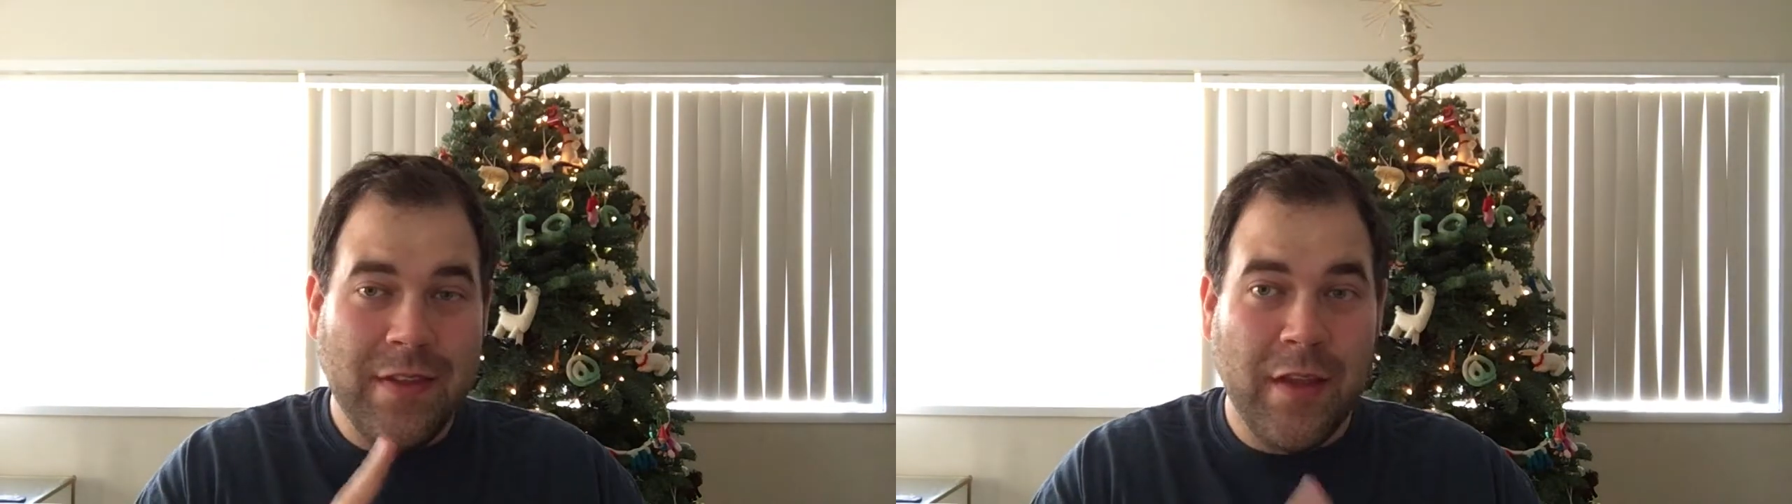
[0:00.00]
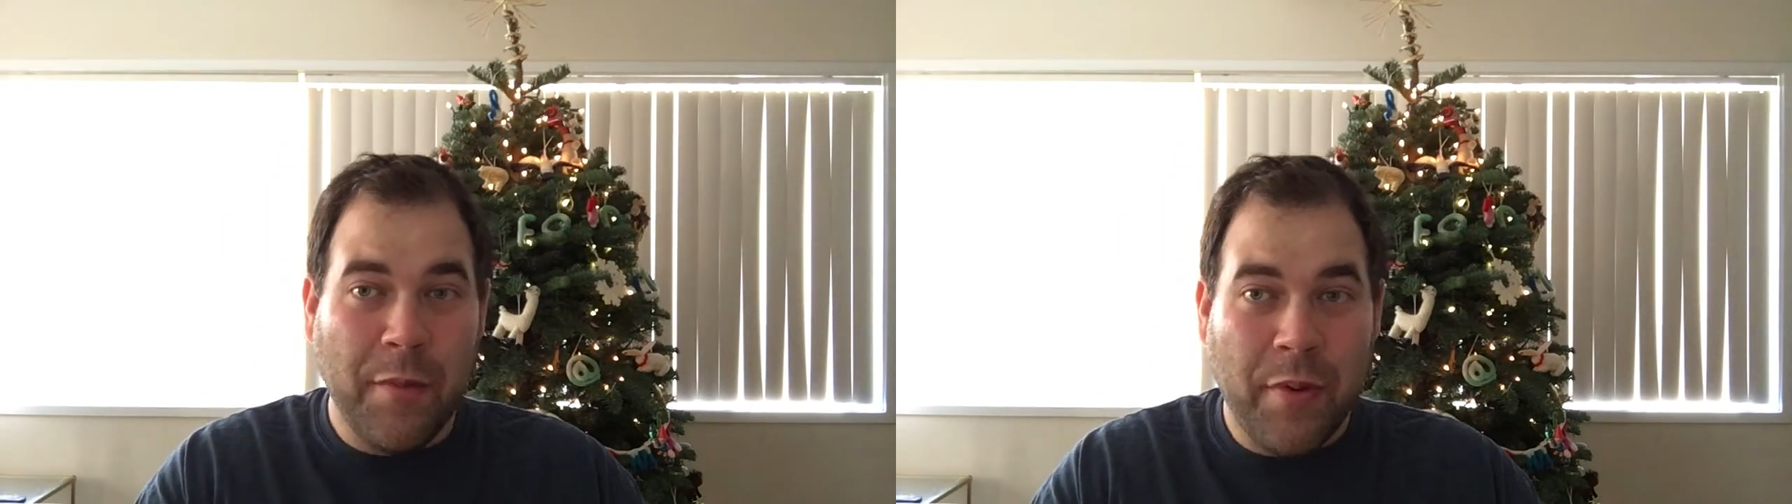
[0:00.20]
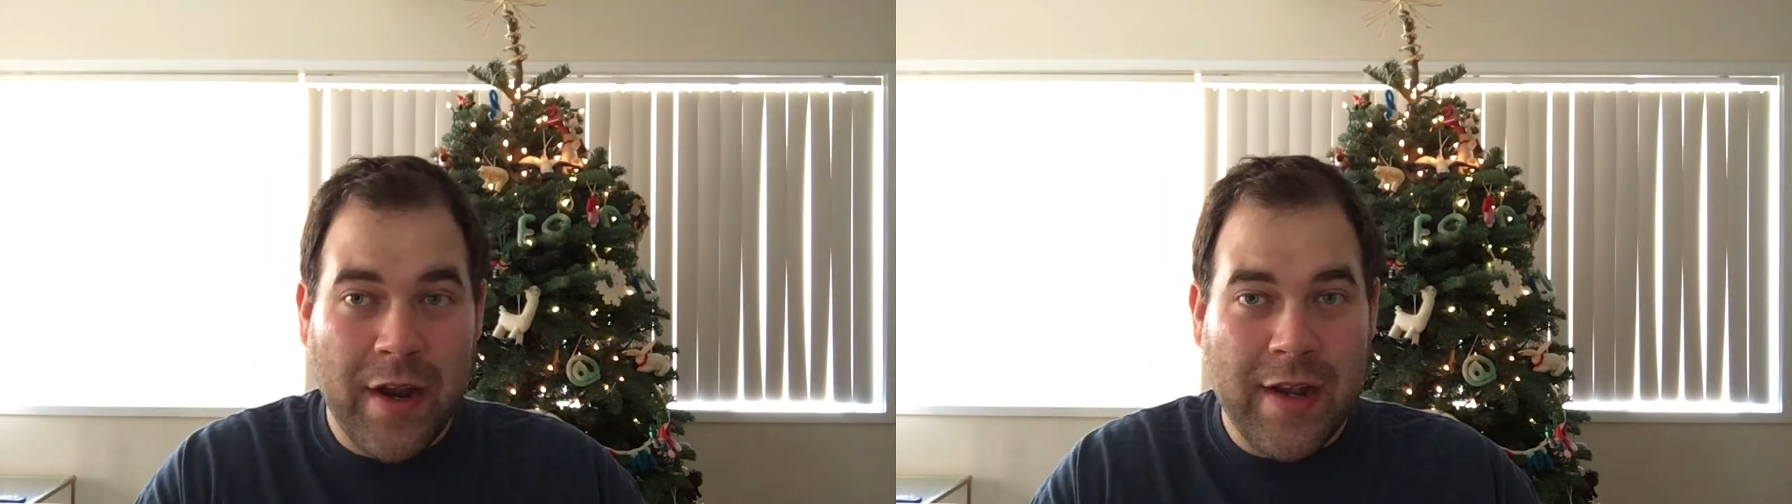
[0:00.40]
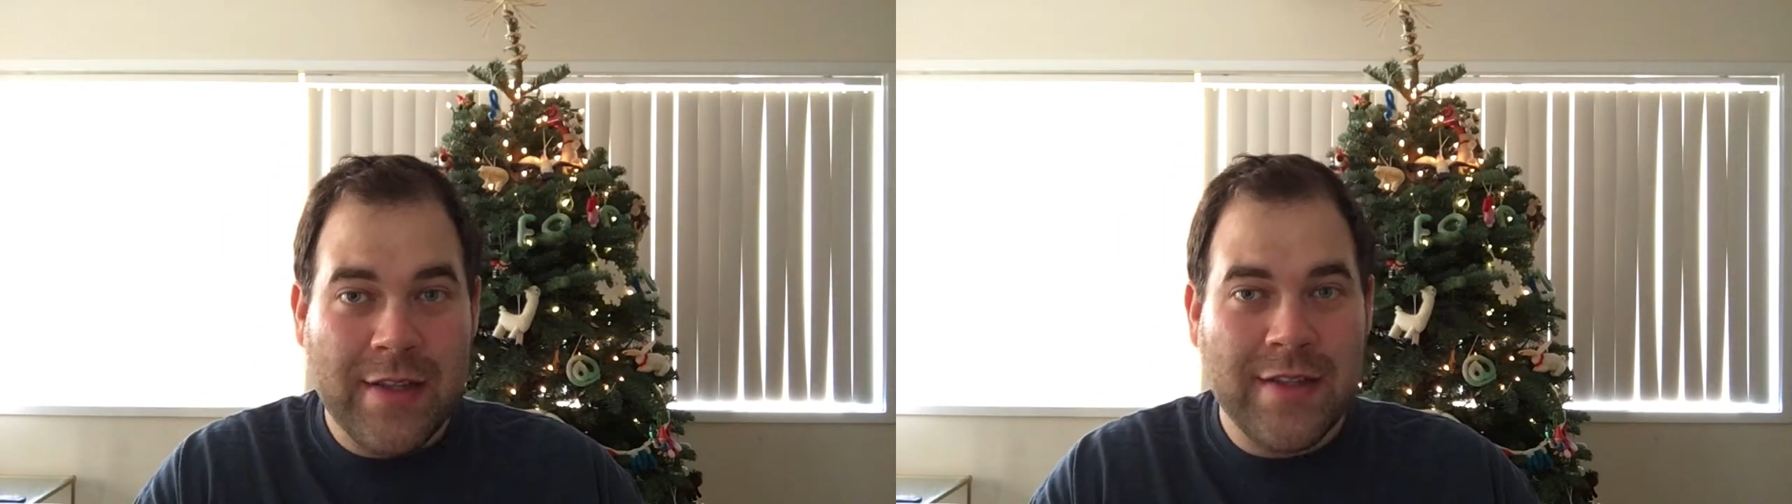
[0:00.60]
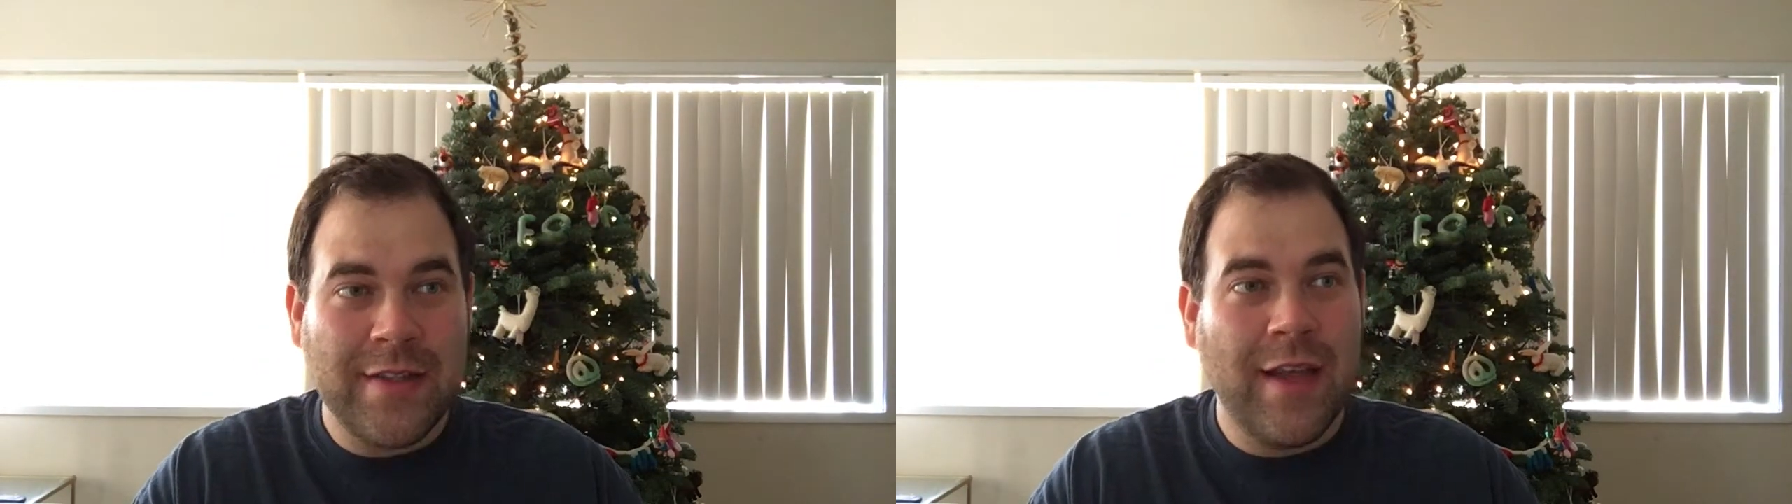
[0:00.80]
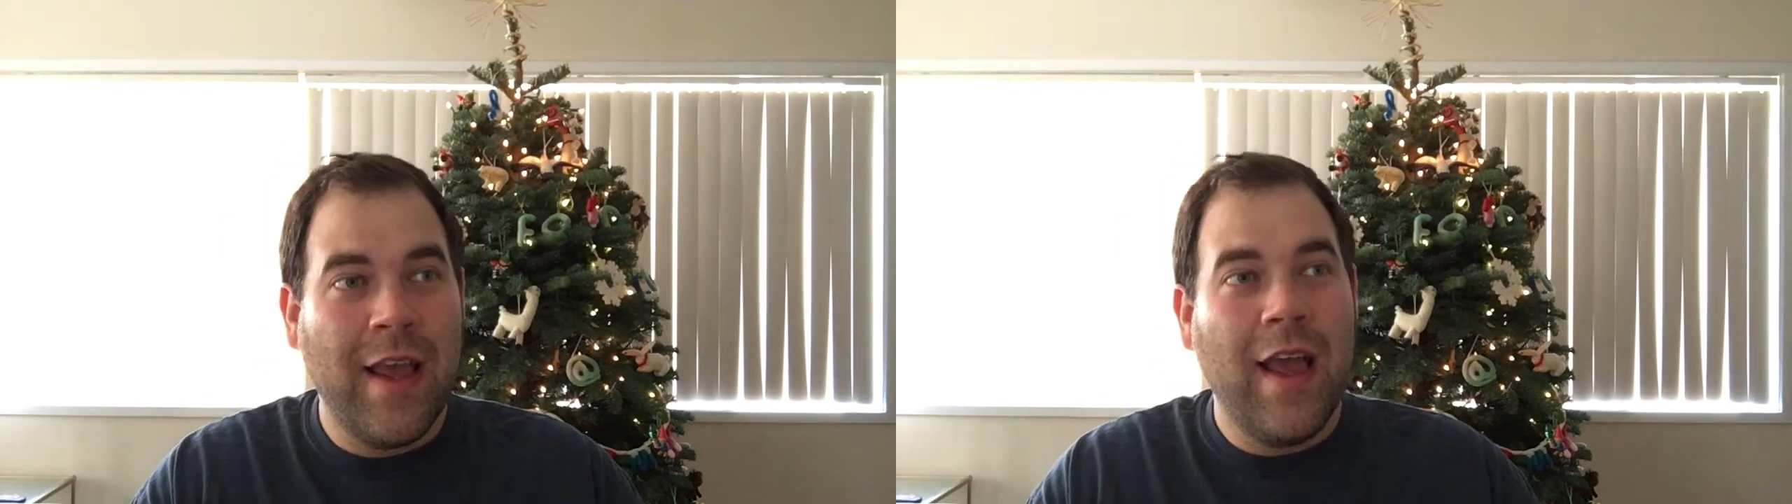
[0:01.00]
The Apprentice,